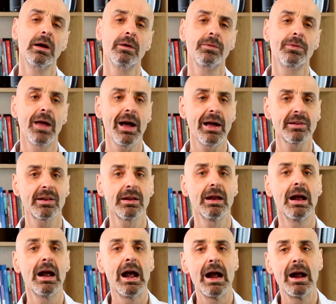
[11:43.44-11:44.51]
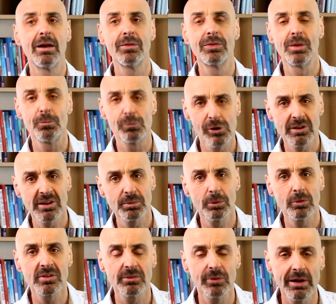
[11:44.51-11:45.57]
that the
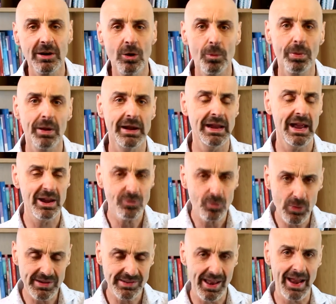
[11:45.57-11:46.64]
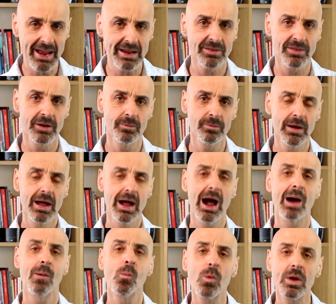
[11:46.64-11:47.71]
principles of NLP, if we take them
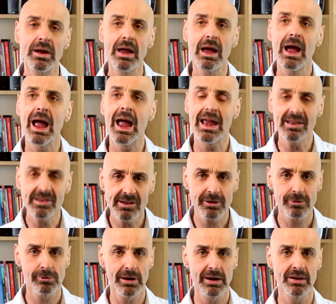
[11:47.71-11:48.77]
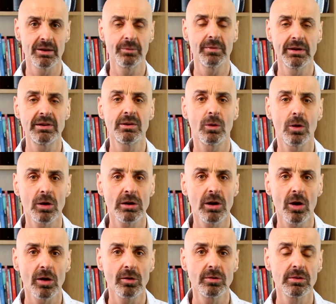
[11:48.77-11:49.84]
and we integrate them into our
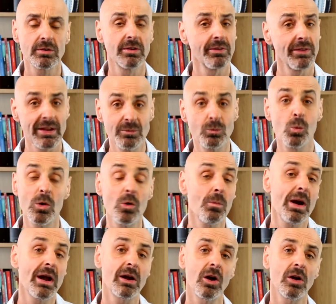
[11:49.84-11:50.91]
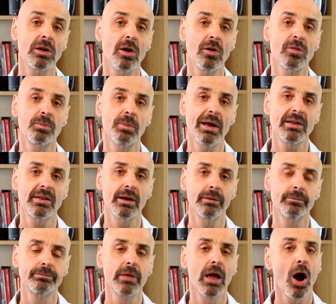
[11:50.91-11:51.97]
lives, that they will make our lives better.
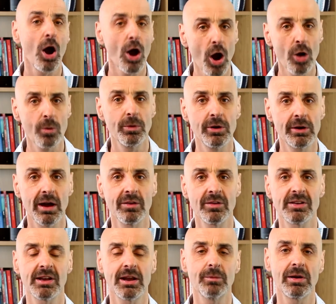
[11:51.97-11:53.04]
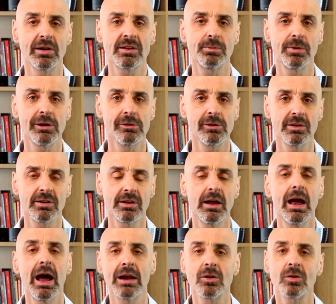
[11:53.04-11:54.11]
I hope you get the same experience,
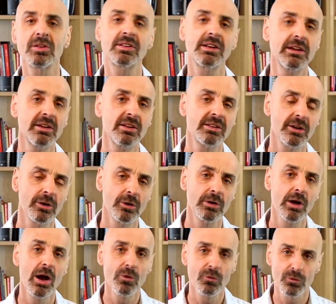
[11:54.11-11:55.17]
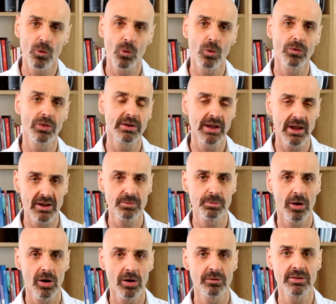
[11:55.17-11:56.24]
and I'll see you soon for the next
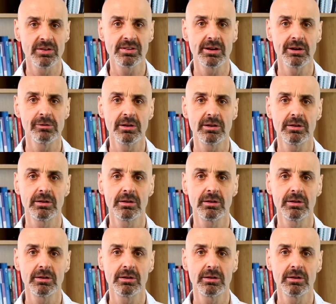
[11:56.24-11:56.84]
part of the series.